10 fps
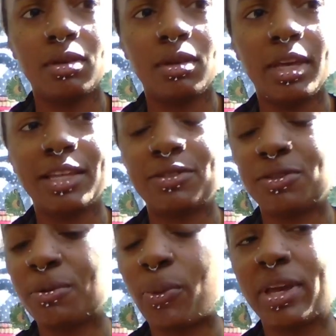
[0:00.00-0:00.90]
it gets to the
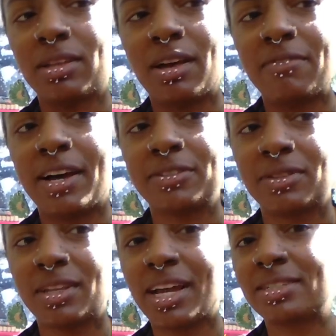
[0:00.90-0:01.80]
point a lot faster
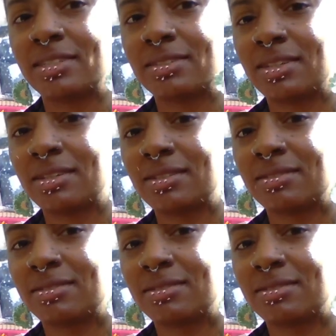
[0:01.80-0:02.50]
than I just did,